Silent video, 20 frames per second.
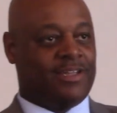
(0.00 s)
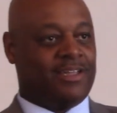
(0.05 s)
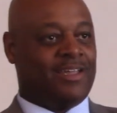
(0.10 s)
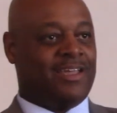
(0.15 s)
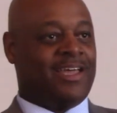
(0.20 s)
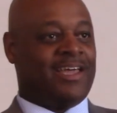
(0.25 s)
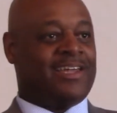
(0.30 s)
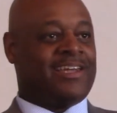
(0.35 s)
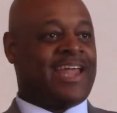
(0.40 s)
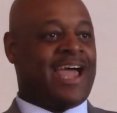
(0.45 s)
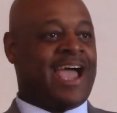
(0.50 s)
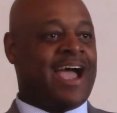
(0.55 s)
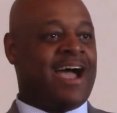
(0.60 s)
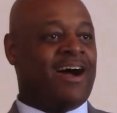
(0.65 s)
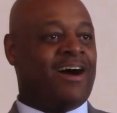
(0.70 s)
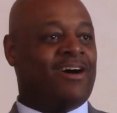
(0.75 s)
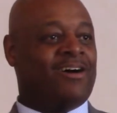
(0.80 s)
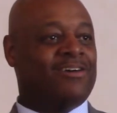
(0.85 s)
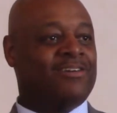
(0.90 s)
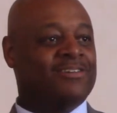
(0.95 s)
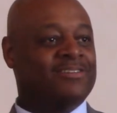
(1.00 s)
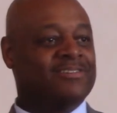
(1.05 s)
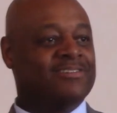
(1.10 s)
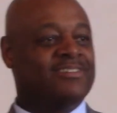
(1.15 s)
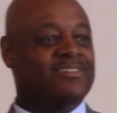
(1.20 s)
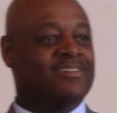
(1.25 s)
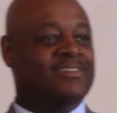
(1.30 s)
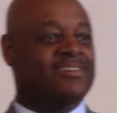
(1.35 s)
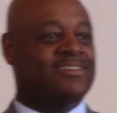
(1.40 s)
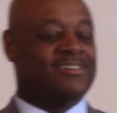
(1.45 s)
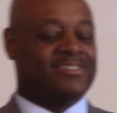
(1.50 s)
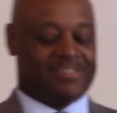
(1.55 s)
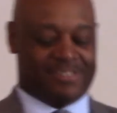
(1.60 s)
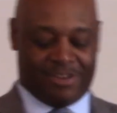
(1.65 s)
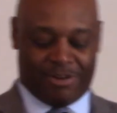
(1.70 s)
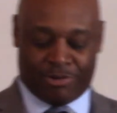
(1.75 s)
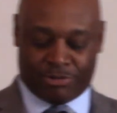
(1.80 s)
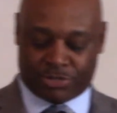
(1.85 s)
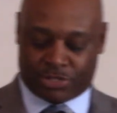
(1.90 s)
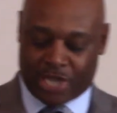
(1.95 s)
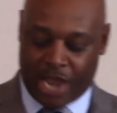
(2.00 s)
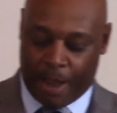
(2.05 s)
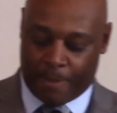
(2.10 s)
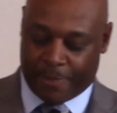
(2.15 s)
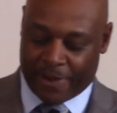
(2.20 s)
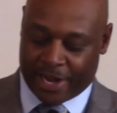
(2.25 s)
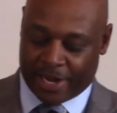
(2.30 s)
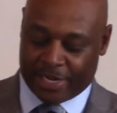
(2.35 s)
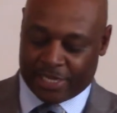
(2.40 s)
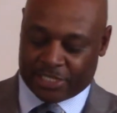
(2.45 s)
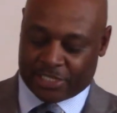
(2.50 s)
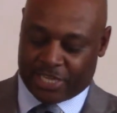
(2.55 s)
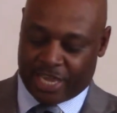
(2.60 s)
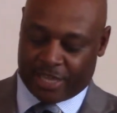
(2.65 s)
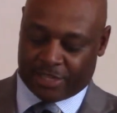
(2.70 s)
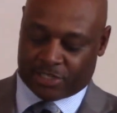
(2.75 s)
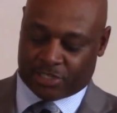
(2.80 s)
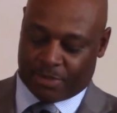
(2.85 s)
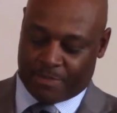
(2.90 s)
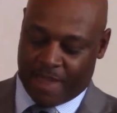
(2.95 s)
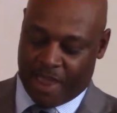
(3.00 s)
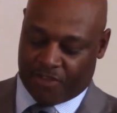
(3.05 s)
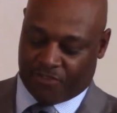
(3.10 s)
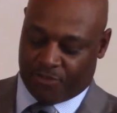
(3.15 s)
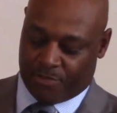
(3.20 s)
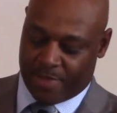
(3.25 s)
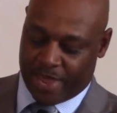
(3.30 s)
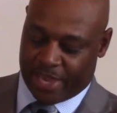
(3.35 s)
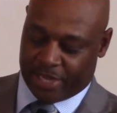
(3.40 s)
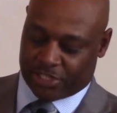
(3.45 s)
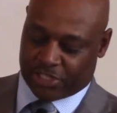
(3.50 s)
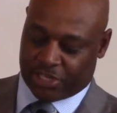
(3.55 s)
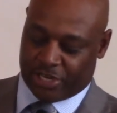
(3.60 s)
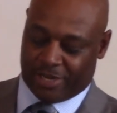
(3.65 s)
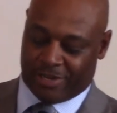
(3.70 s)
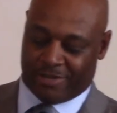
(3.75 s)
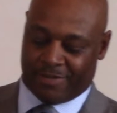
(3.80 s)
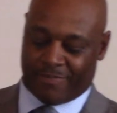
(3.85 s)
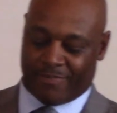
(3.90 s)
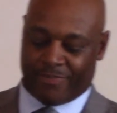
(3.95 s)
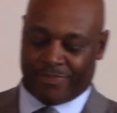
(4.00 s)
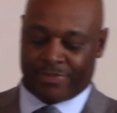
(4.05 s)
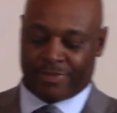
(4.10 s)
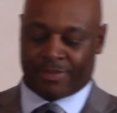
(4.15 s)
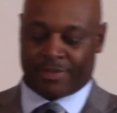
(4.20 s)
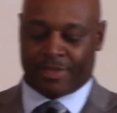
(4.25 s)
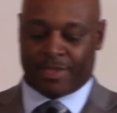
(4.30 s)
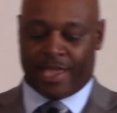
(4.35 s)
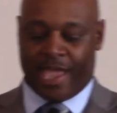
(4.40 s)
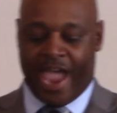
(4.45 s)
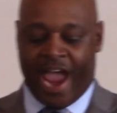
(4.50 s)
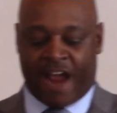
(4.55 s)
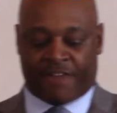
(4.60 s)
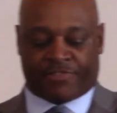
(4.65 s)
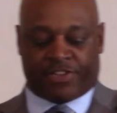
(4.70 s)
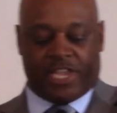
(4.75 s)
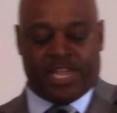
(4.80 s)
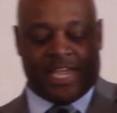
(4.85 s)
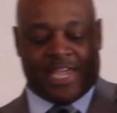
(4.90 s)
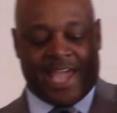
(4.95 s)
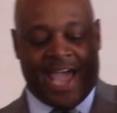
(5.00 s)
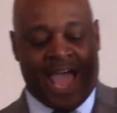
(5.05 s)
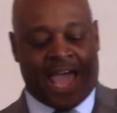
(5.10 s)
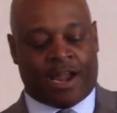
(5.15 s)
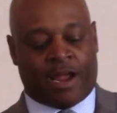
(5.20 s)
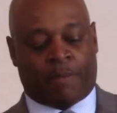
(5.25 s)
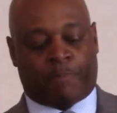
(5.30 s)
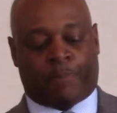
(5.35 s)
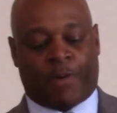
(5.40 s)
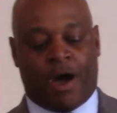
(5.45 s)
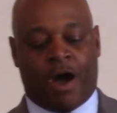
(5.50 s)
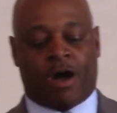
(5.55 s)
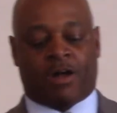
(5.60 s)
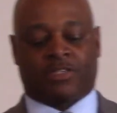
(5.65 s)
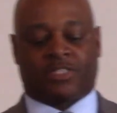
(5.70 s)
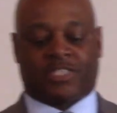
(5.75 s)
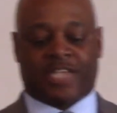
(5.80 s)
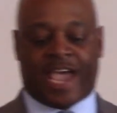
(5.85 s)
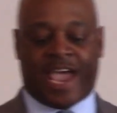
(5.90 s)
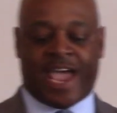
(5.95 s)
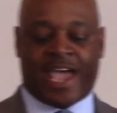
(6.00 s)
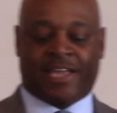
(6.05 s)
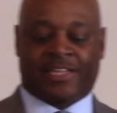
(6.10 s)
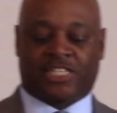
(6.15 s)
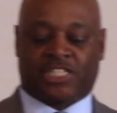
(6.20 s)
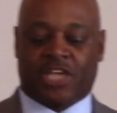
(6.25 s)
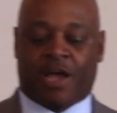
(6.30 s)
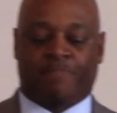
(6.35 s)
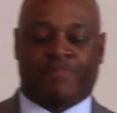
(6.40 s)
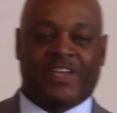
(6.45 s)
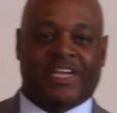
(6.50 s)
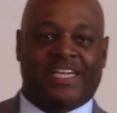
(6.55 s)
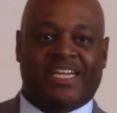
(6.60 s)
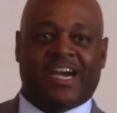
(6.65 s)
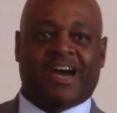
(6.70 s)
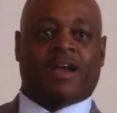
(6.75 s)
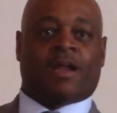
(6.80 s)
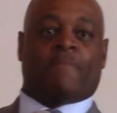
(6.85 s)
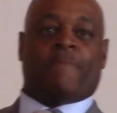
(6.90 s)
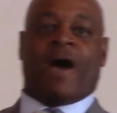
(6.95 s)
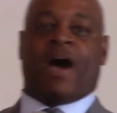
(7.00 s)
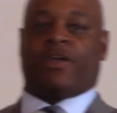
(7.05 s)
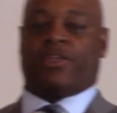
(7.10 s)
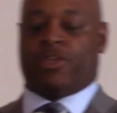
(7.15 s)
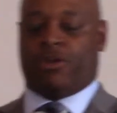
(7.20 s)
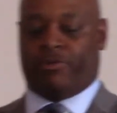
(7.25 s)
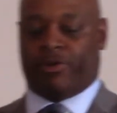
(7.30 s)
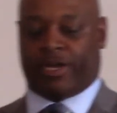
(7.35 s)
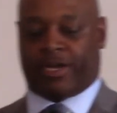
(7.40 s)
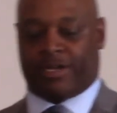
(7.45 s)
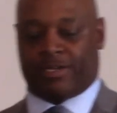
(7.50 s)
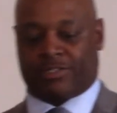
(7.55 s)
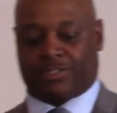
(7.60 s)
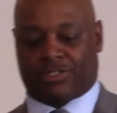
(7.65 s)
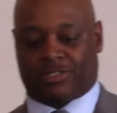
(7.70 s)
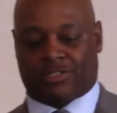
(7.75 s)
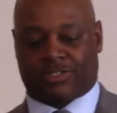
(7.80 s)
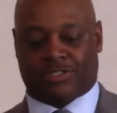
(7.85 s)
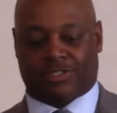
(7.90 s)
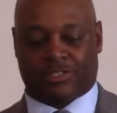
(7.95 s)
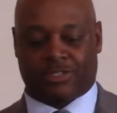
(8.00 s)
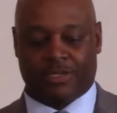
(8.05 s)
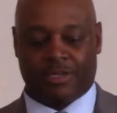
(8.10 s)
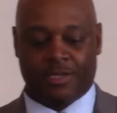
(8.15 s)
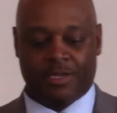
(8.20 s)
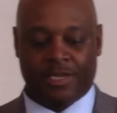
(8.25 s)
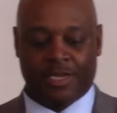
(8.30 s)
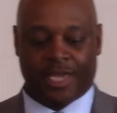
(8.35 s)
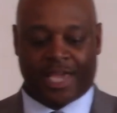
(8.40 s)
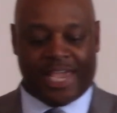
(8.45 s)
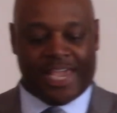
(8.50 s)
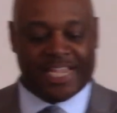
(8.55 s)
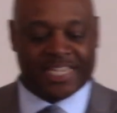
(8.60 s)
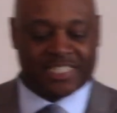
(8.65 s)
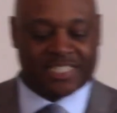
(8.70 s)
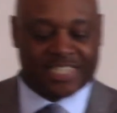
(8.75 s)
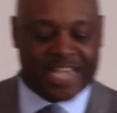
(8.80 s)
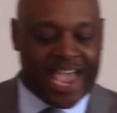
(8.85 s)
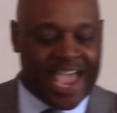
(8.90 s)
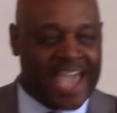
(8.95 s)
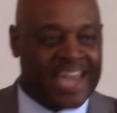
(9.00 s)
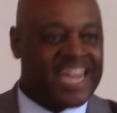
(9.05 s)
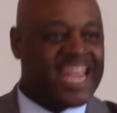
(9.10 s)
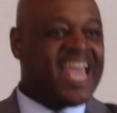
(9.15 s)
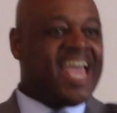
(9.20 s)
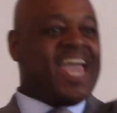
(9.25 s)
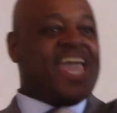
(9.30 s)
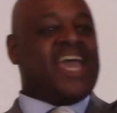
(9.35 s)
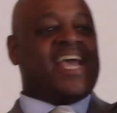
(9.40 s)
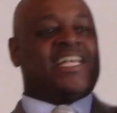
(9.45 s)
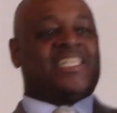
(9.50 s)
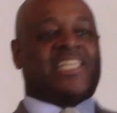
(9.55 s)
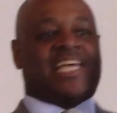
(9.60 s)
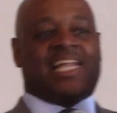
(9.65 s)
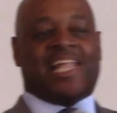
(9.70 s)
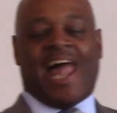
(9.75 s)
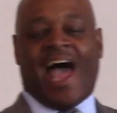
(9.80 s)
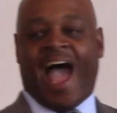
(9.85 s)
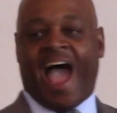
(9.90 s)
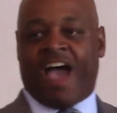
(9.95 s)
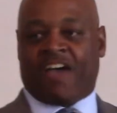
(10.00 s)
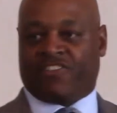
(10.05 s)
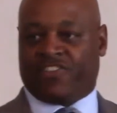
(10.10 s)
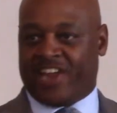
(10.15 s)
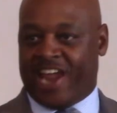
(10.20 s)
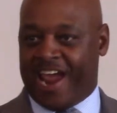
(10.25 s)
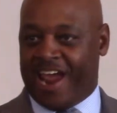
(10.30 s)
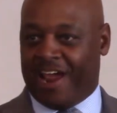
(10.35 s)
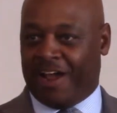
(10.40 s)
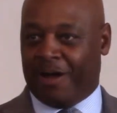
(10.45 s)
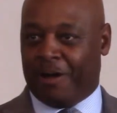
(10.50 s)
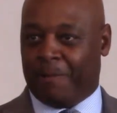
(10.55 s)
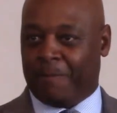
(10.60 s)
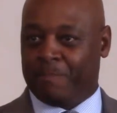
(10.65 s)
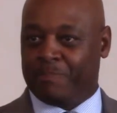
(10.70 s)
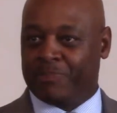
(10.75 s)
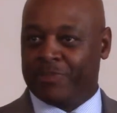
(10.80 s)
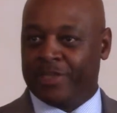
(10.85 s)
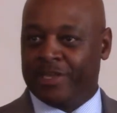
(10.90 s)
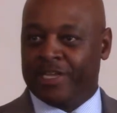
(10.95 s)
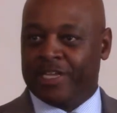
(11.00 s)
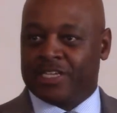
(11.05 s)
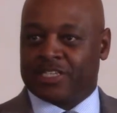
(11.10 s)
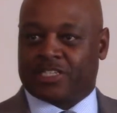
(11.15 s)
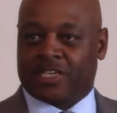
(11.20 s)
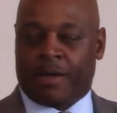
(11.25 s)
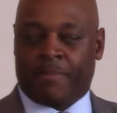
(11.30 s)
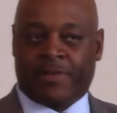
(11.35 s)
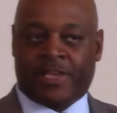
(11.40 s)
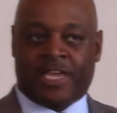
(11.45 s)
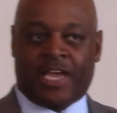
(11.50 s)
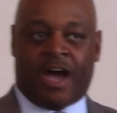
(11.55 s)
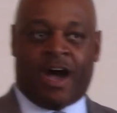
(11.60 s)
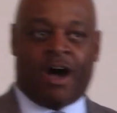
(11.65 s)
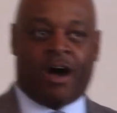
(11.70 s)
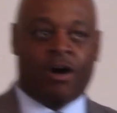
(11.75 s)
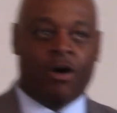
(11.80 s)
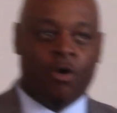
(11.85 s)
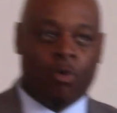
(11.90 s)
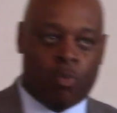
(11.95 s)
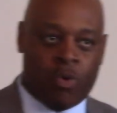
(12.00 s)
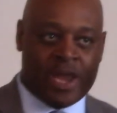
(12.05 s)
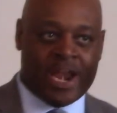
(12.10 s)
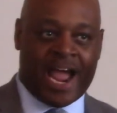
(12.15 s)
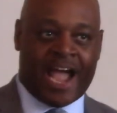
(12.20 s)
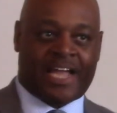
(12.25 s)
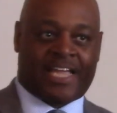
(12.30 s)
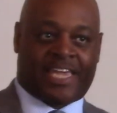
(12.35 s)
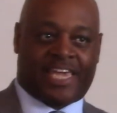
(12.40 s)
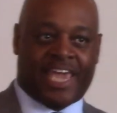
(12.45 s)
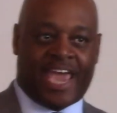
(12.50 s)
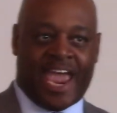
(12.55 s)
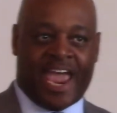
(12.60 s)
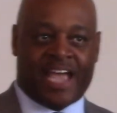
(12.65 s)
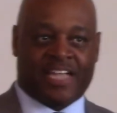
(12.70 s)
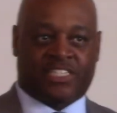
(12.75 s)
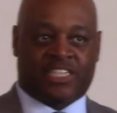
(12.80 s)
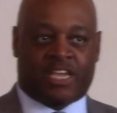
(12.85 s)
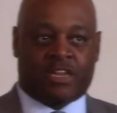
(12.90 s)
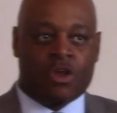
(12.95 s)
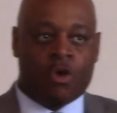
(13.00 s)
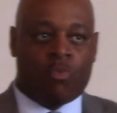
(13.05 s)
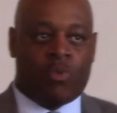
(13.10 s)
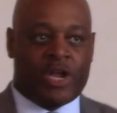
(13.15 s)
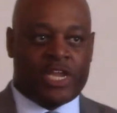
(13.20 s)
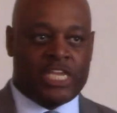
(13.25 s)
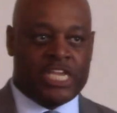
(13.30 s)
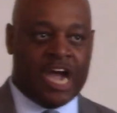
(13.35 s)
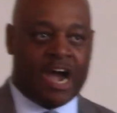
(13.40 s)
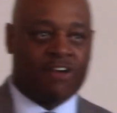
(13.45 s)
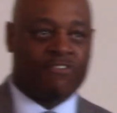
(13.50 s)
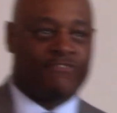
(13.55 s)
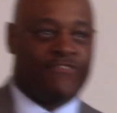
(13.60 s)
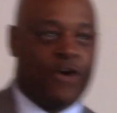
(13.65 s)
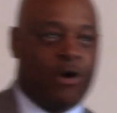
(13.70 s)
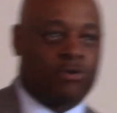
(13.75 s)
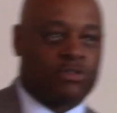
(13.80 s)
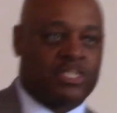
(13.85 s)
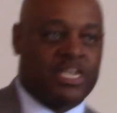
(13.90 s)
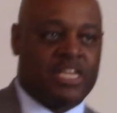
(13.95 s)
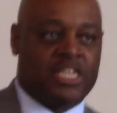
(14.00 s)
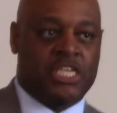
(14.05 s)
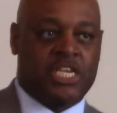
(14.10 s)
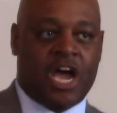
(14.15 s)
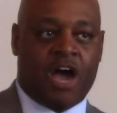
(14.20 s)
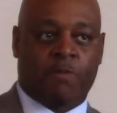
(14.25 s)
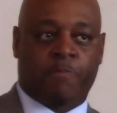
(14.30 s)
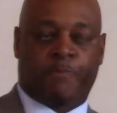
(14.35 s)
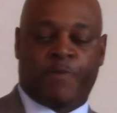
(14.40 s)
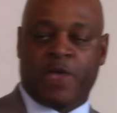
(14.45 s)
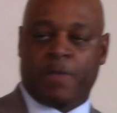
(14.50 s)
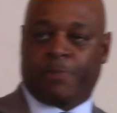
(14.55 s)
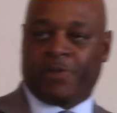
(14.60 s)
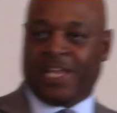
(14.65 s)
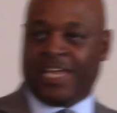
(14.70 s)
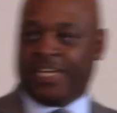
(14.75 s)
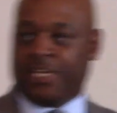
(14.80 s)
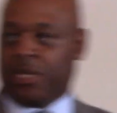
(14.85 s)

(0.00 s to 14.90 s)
And now, on top of that, he's getting some affirmation. After he got up, Paul said something good about Eutychus. He said, he's alive now. Some of y'all, when our kids and when young folks and young people in the